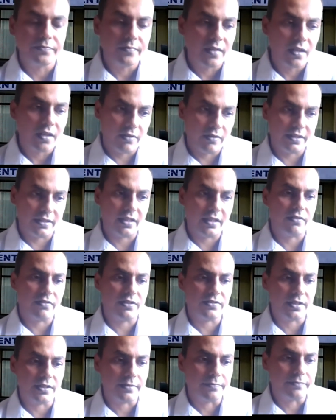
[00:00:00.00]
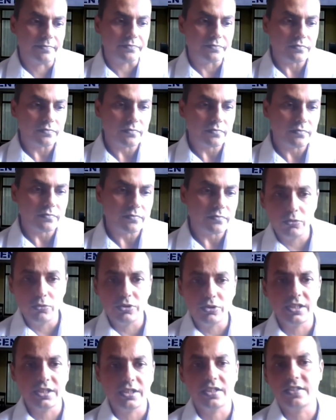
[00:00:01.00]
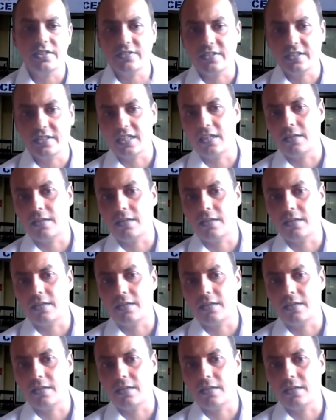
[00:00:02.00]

when there was a huge increase in